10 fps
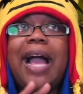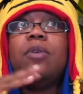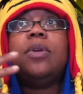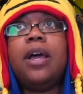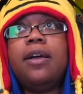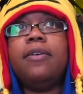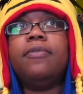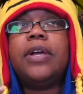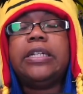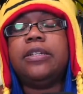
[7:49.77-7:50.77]
out
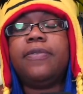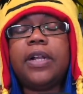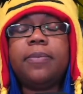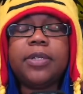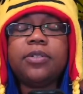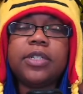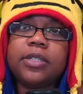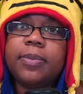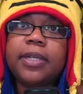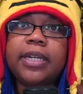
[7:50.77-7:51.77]
of a developmental
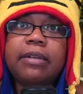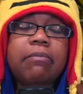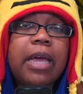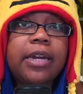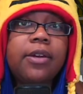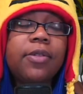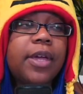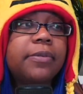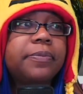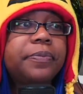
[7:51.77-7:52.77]
disability. I didn't know that.